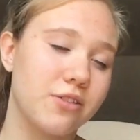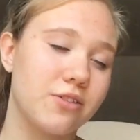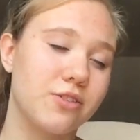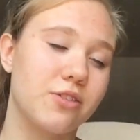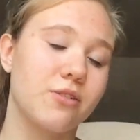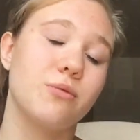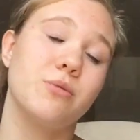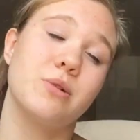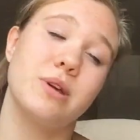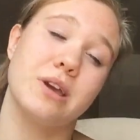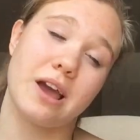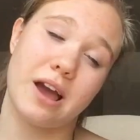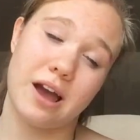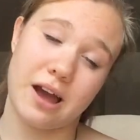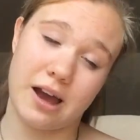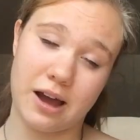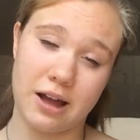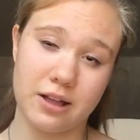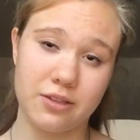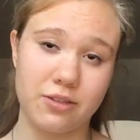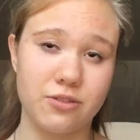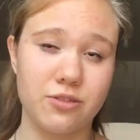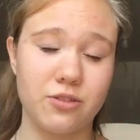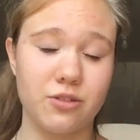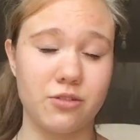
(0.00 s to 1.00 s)
that we
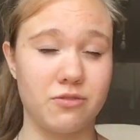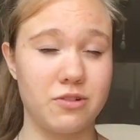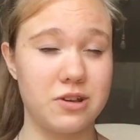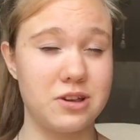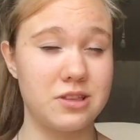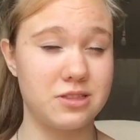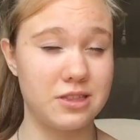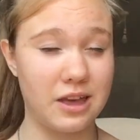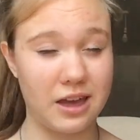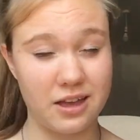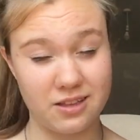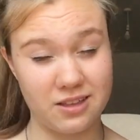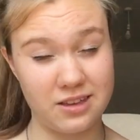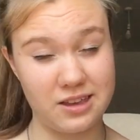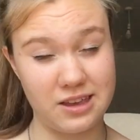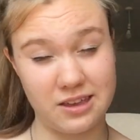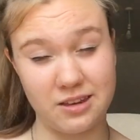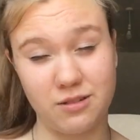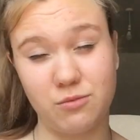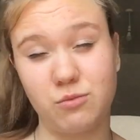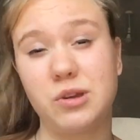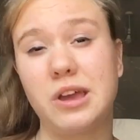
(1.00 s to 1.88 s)
had to read that in.